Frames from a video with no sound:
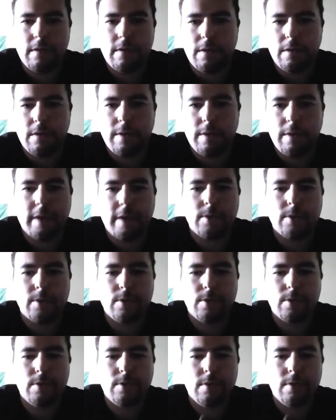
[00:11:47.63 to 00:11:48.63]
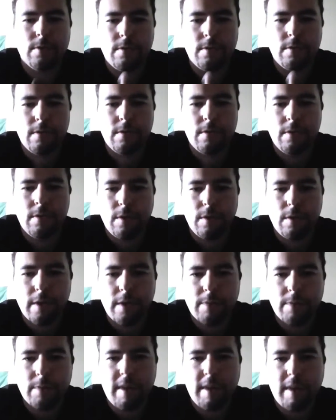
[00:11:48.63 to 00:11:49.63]
you guys
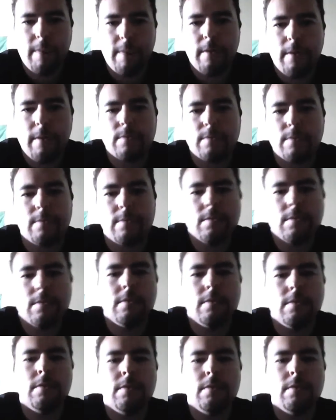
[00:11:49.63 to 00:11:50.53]
make it possible.